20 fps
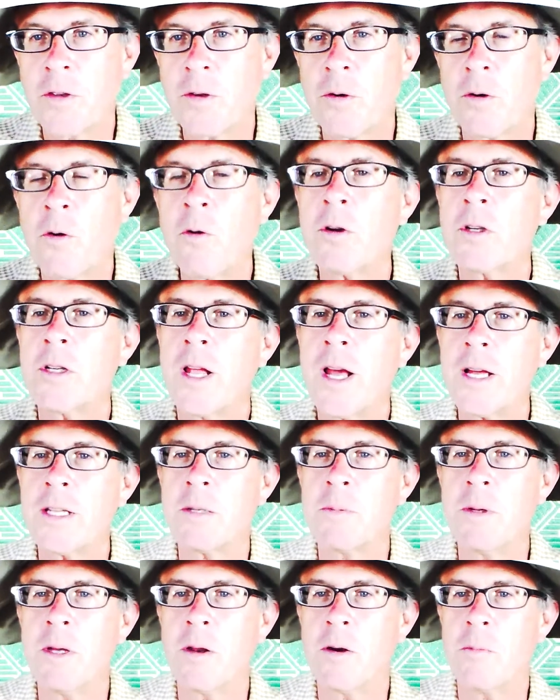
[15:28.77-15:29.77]
So of course, it
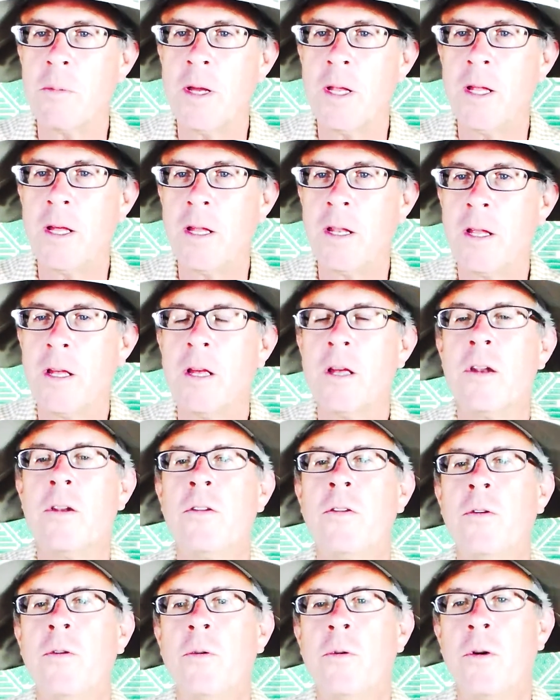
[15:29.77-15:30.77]
has to be intermediate
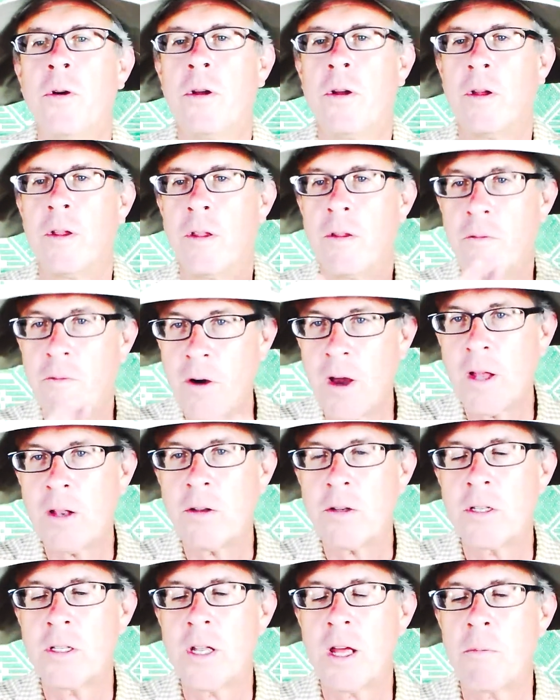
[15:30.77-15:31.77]
to the
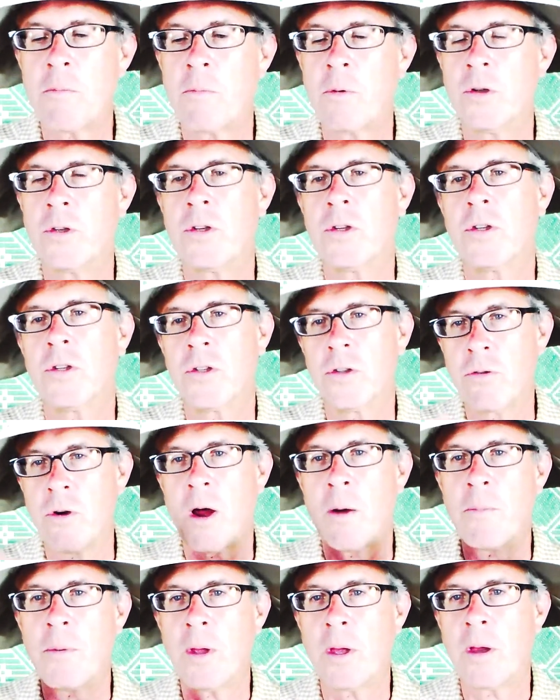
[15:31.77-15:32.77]
final step, which is
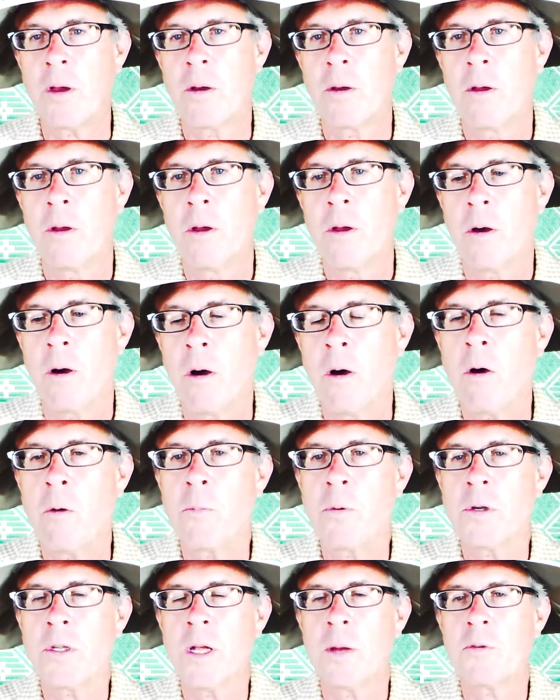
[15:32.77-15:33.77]
dropping
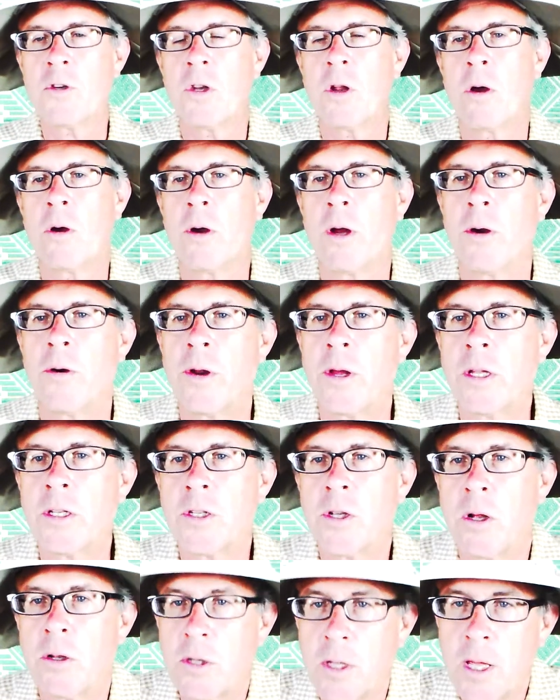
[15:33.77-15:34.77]
all perception, all
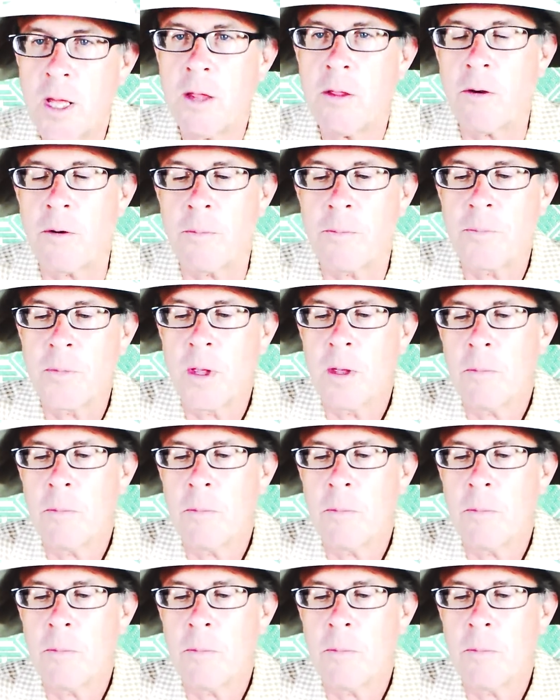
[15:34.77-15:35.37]
arrogance altogether.